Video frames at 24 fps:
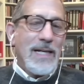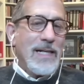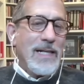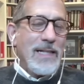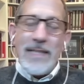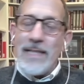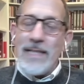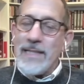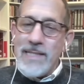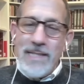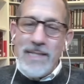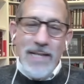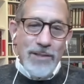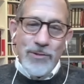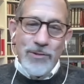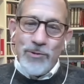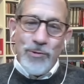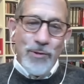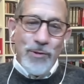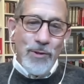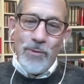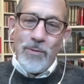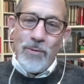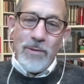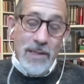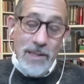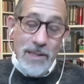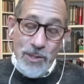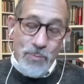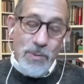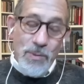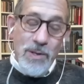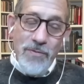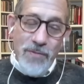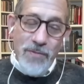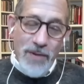That's not true. At
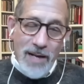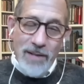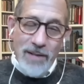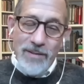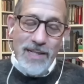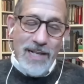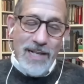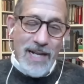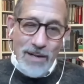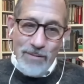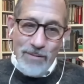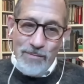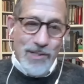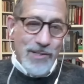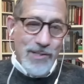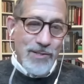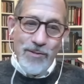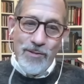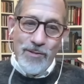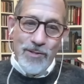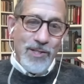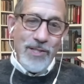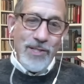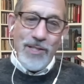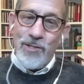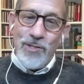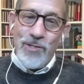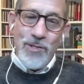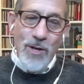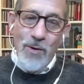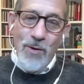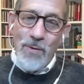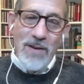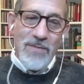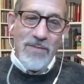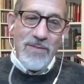least we found in our research, there's
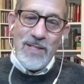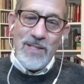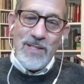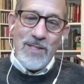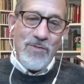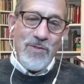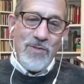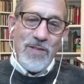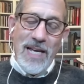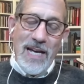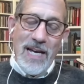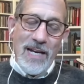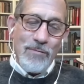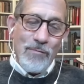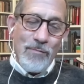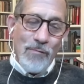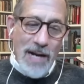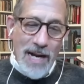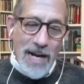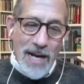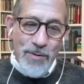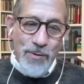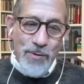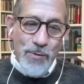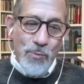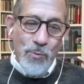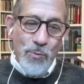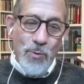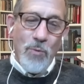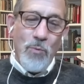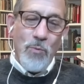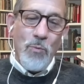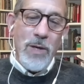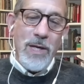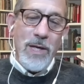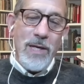no evidence for that. Rather,
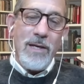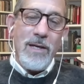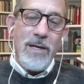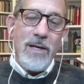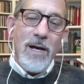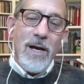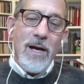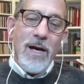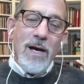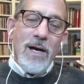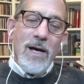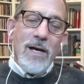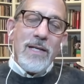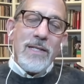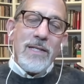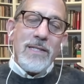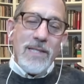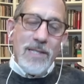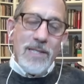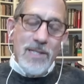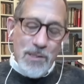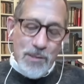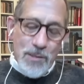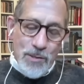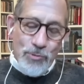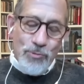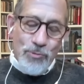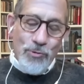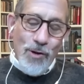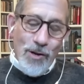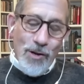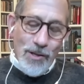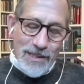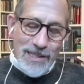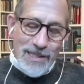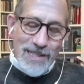what we
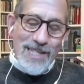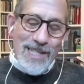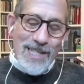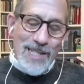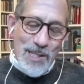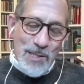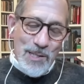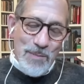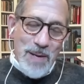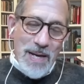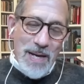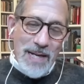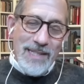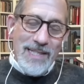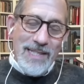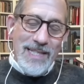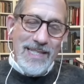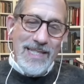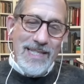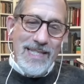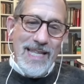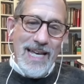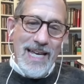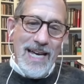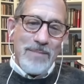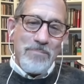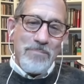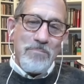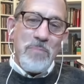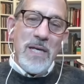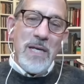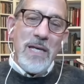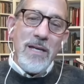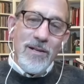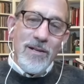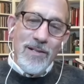strongly suspect is that
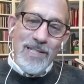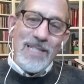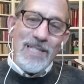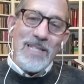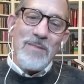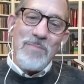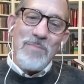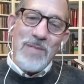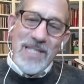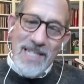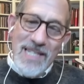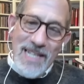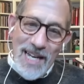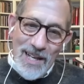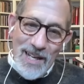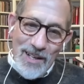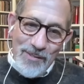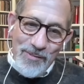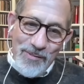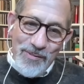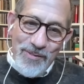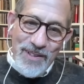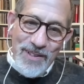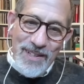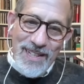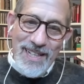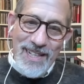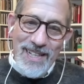Pierce himself